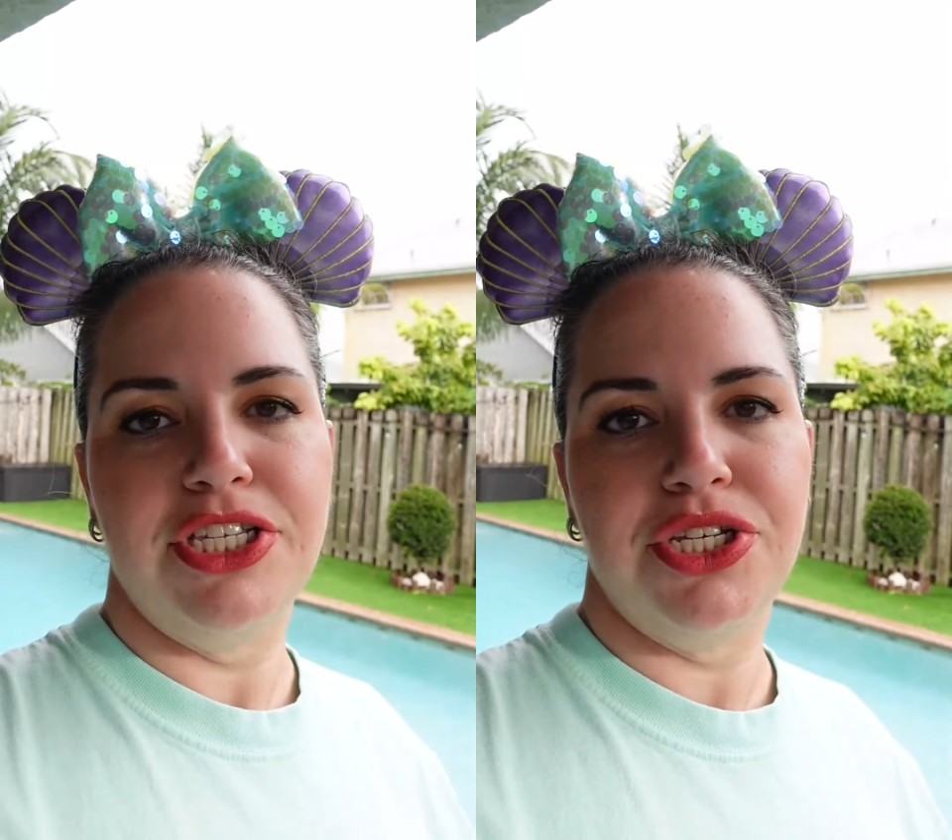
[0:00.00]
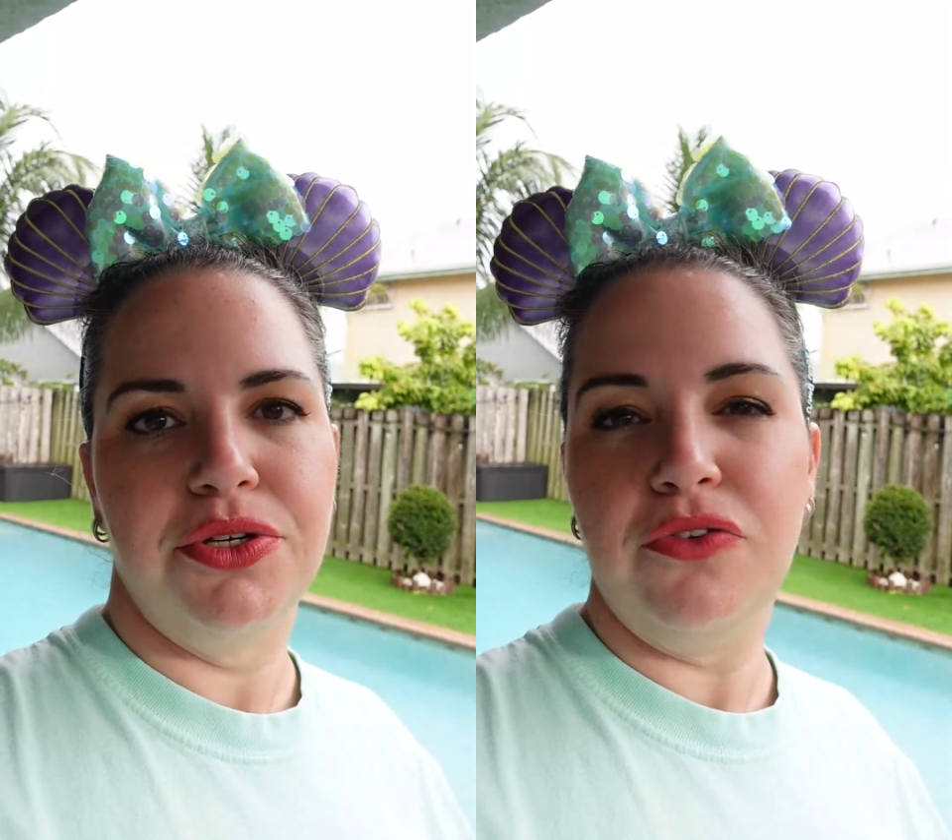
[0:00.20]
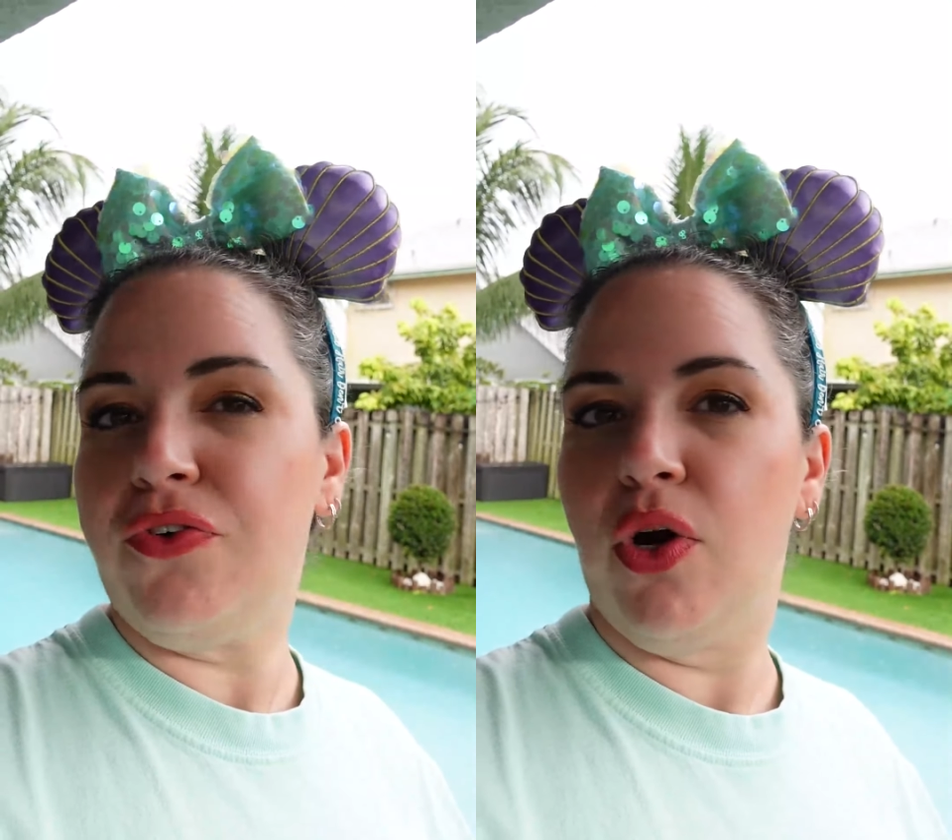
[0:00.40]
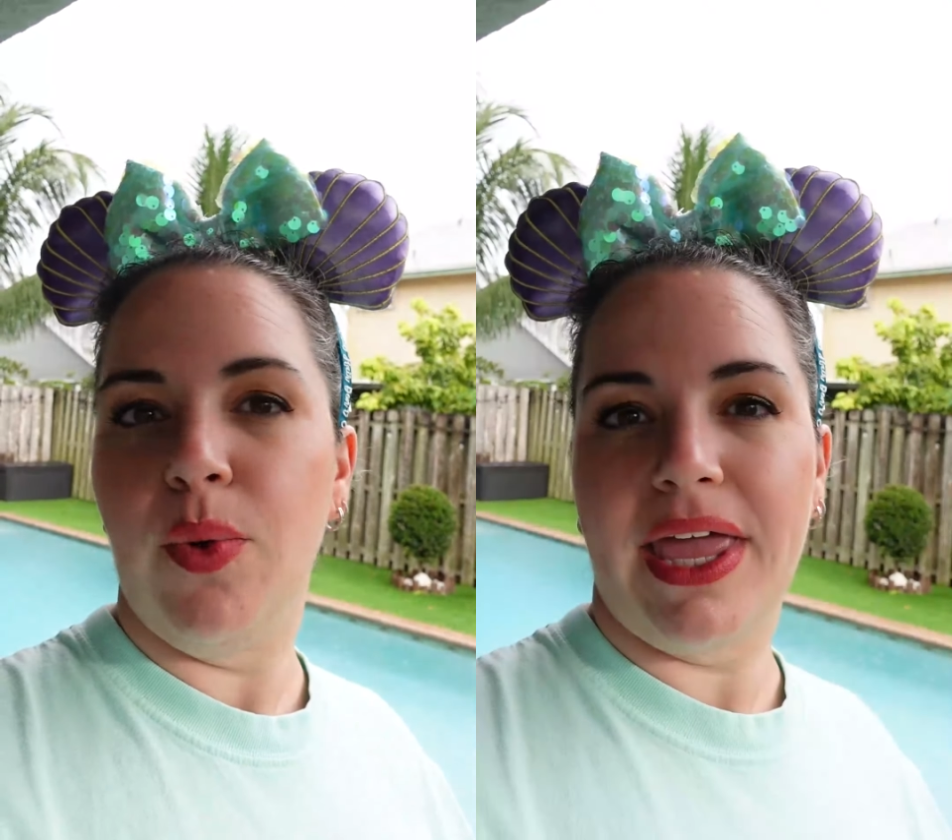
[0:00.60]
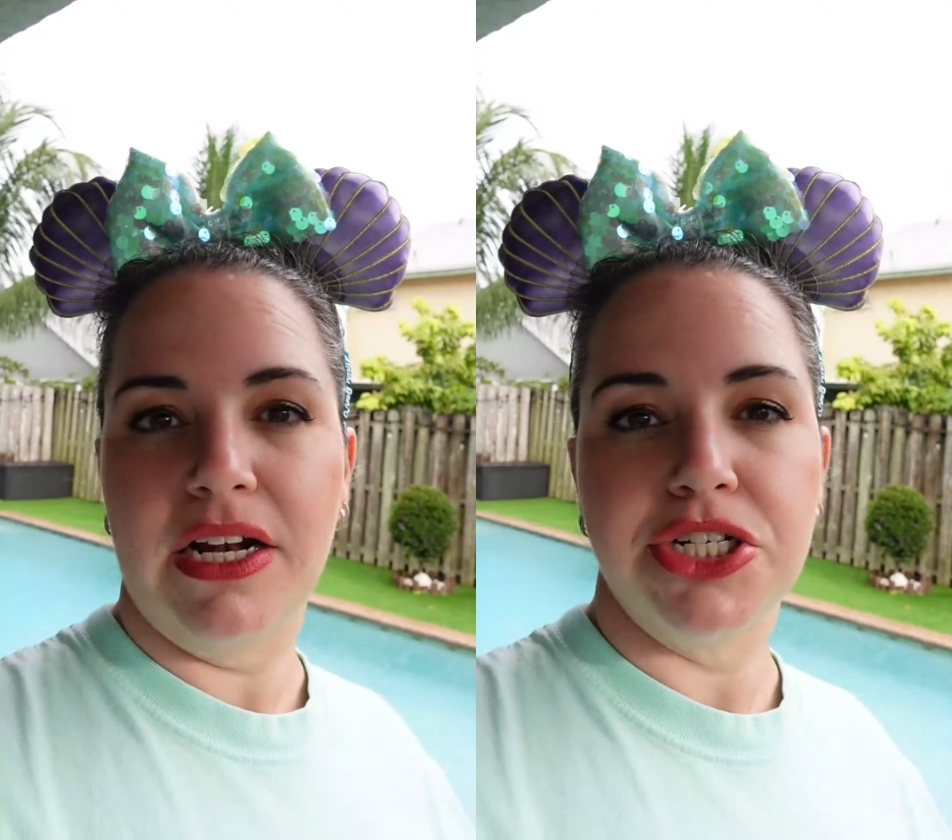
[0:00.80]
2 for a
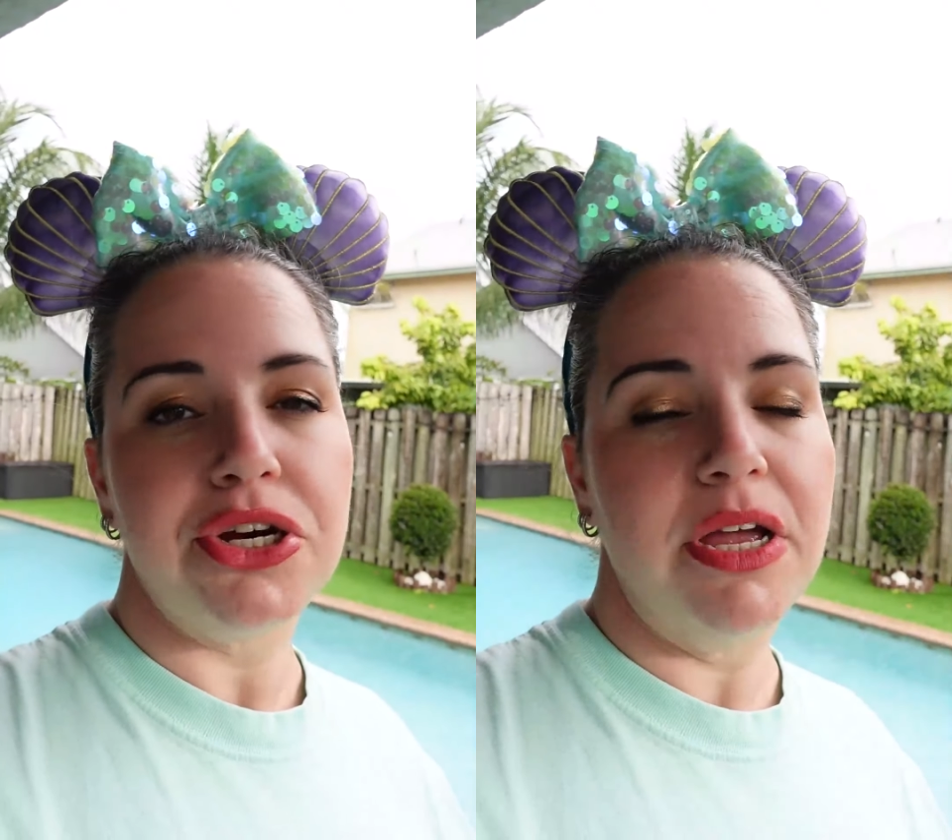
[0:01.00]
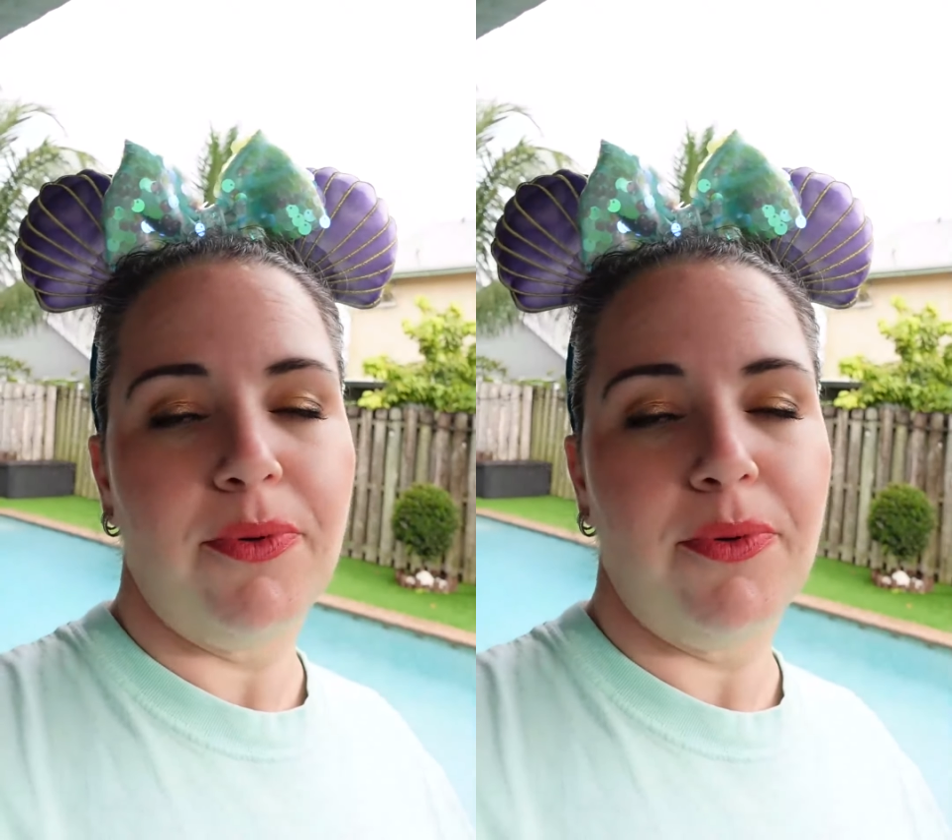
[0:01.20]
weekend trip